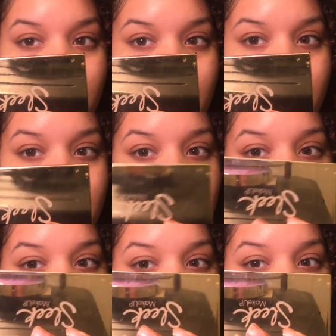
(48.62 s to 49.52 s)
Okay,
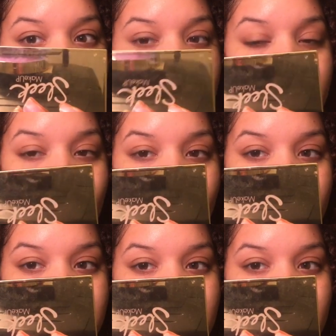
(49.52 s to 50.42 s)
excuse my
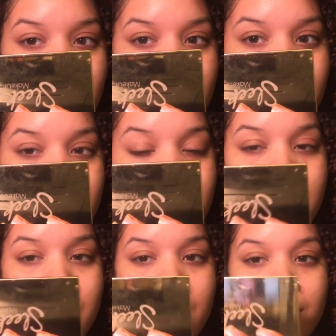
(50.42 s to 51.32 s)
ratchet nails.